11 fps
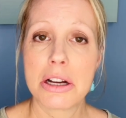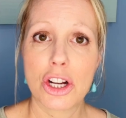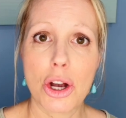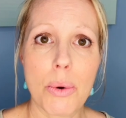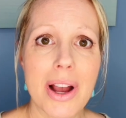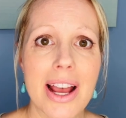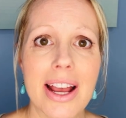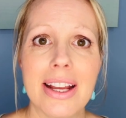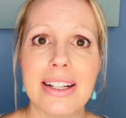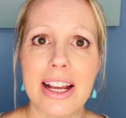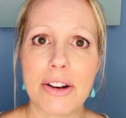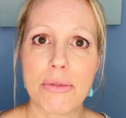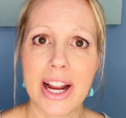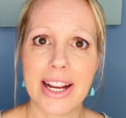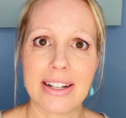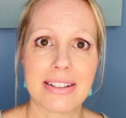go ahead and
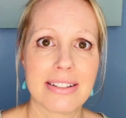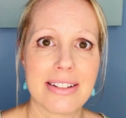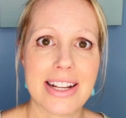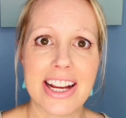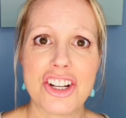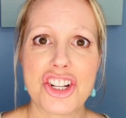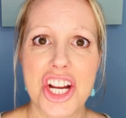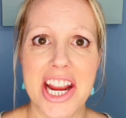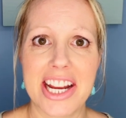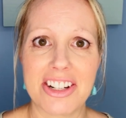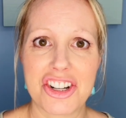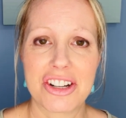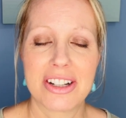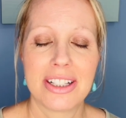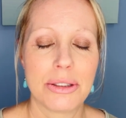write date change